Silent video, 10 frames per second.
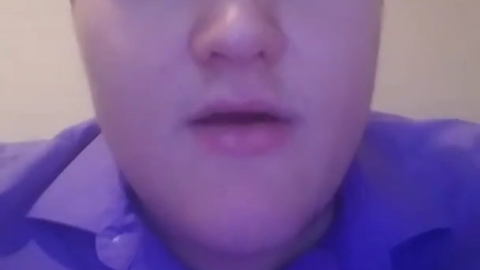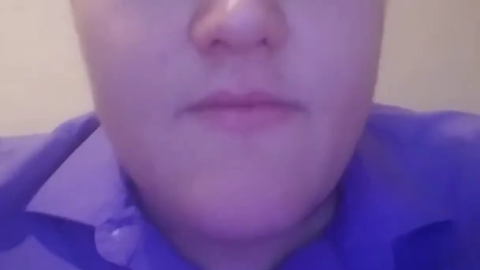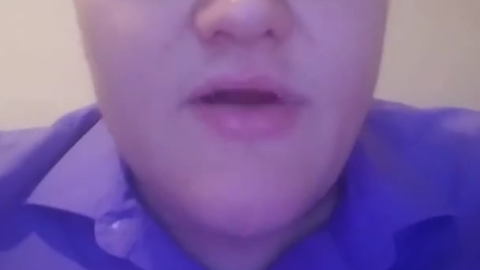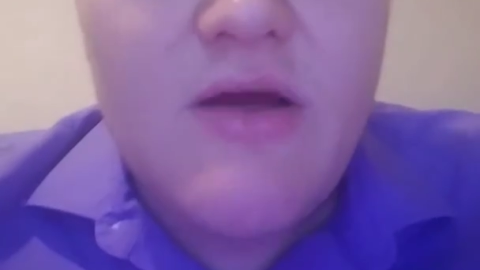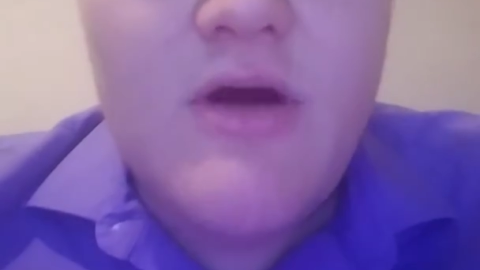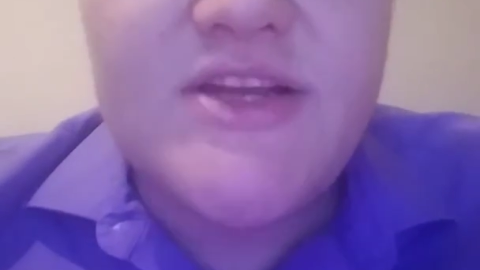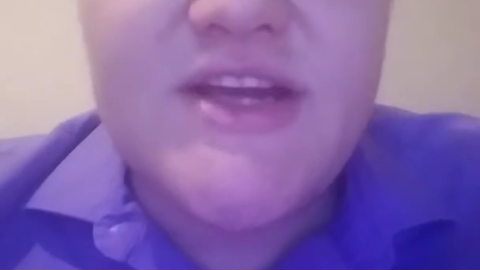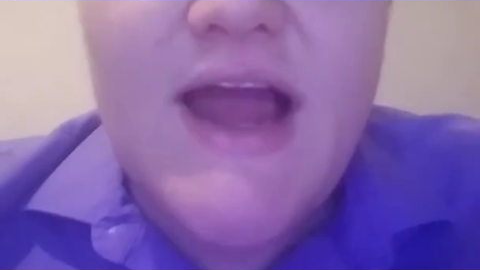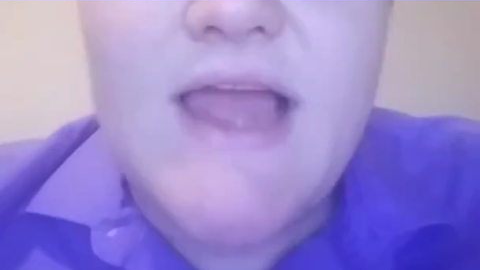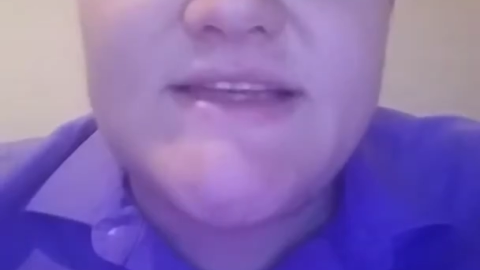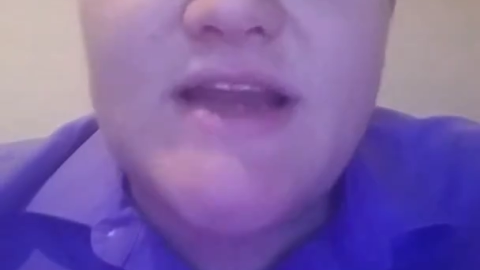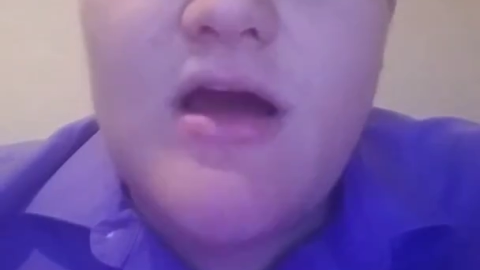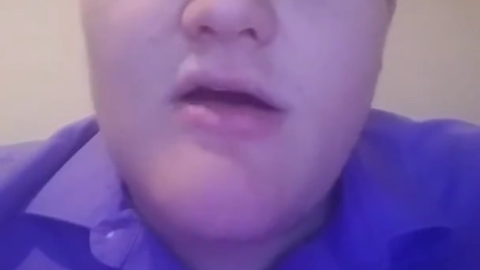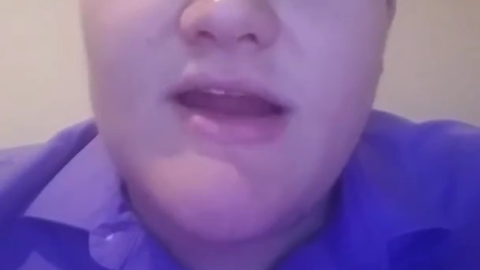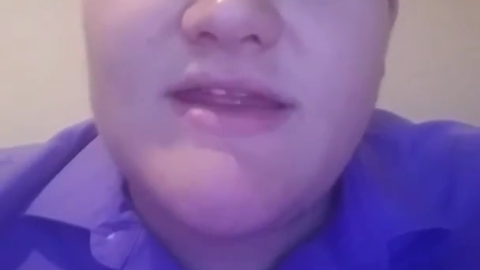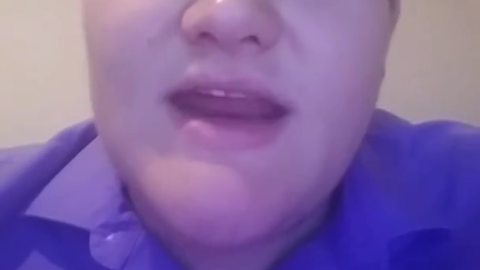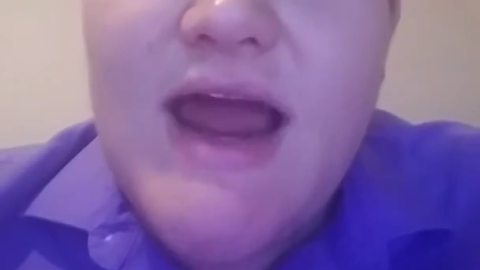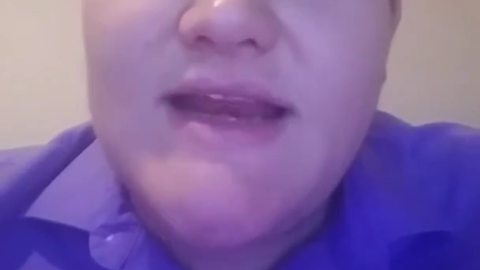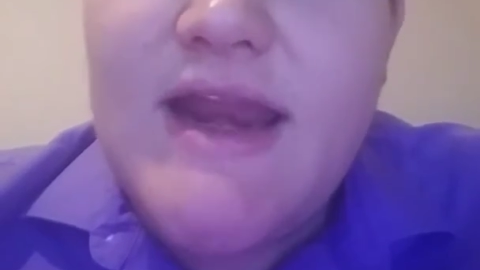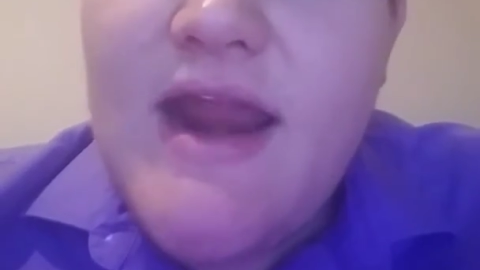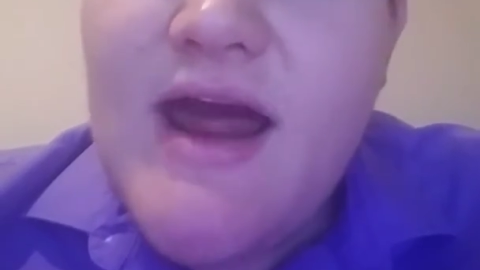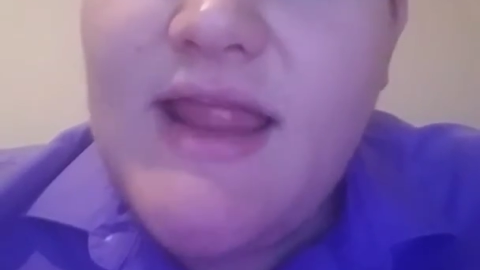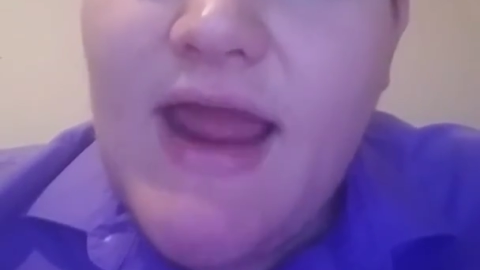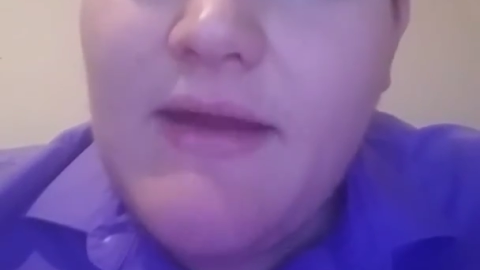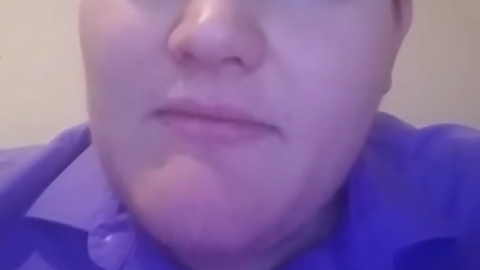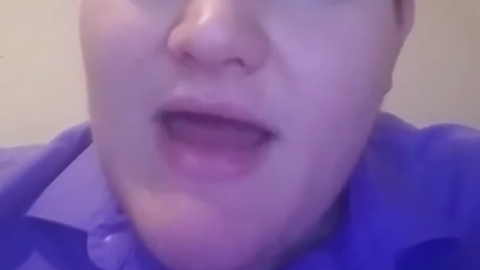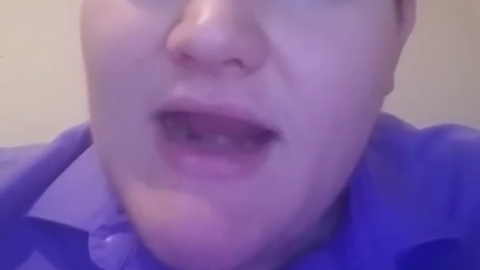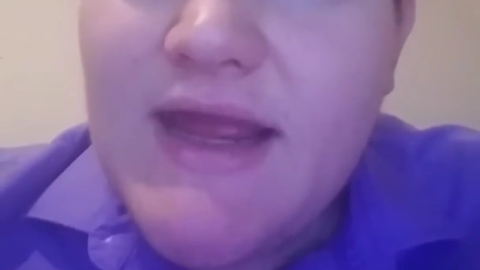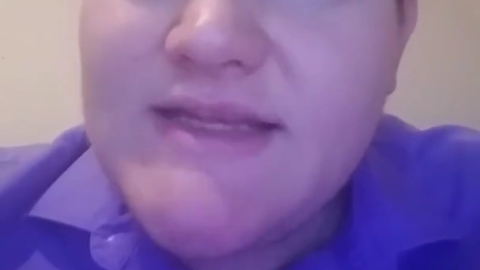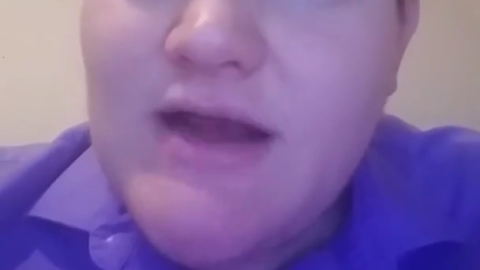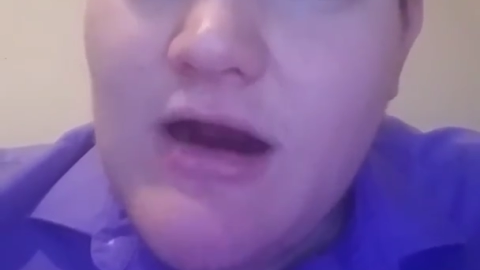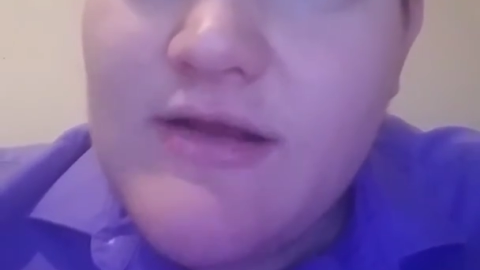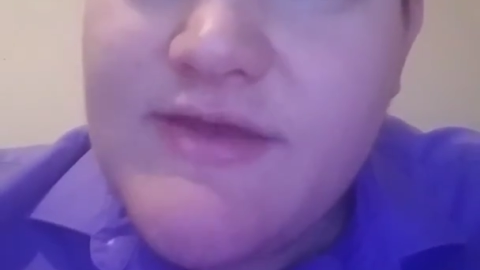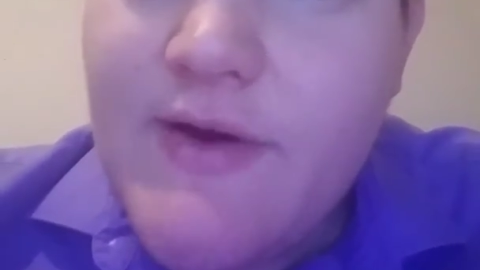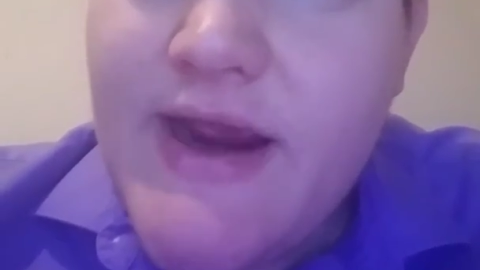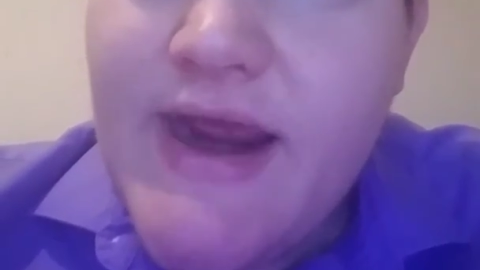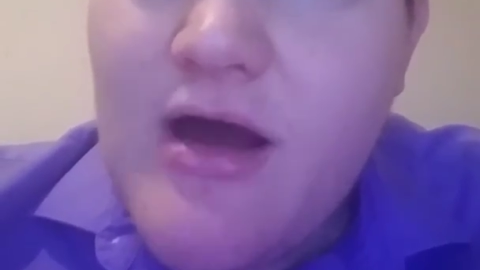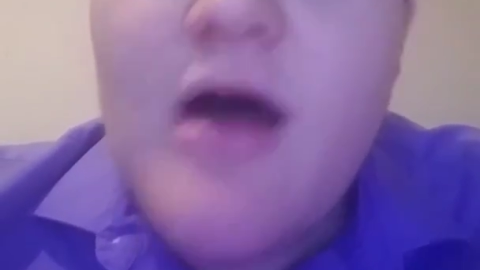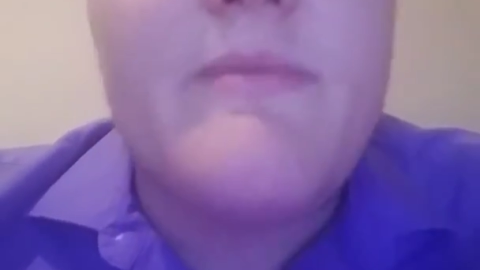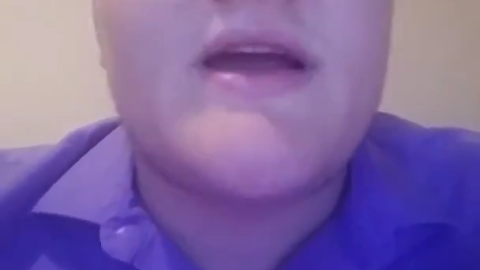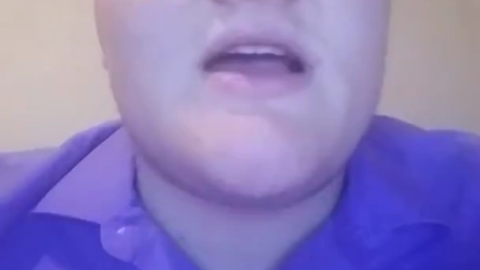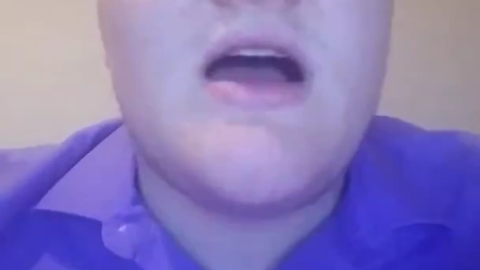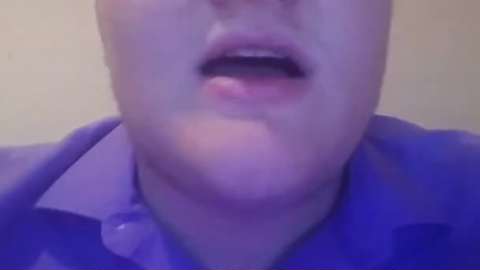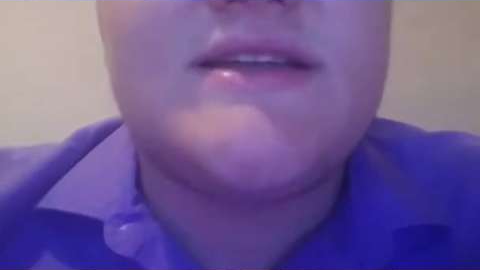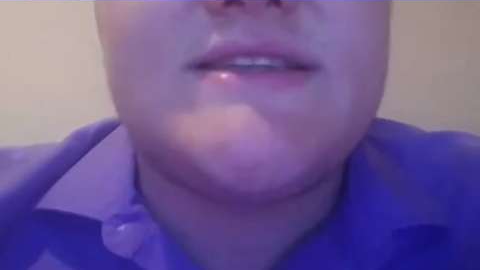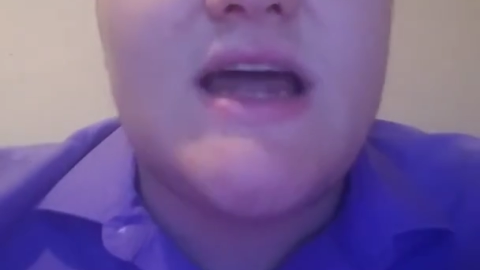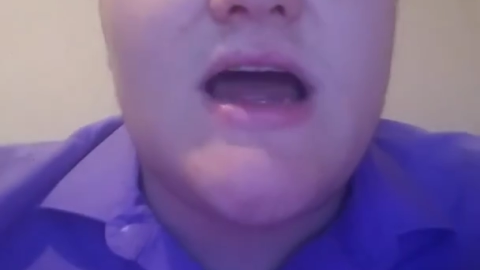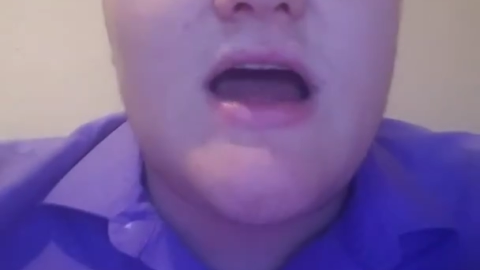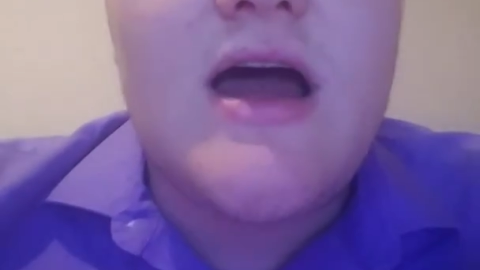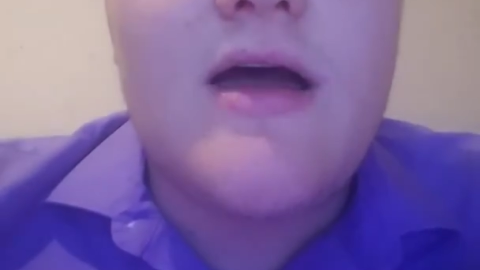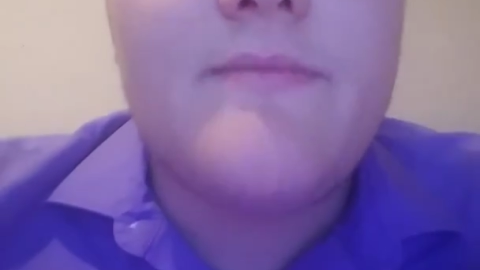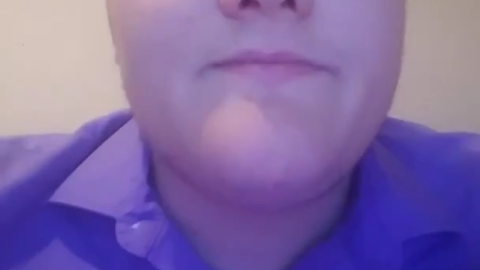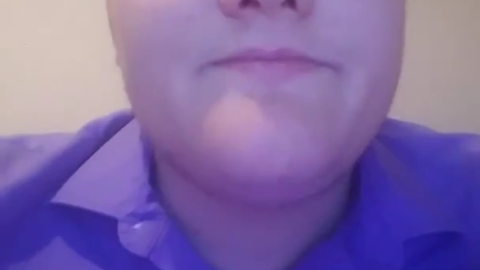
But I want you guys knowing that I did not like Madagascar 3 all because, uh,